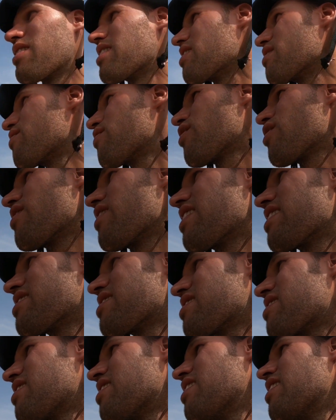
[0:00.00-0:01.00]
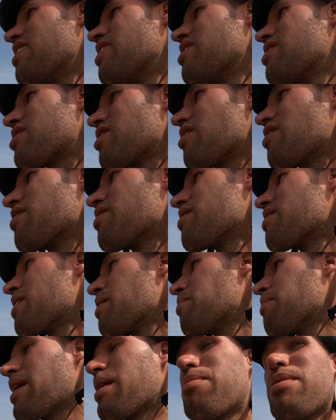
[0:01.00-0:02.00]
in the forest, so
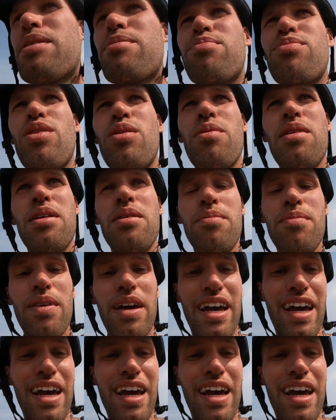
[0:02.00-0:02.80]
that might be a problem.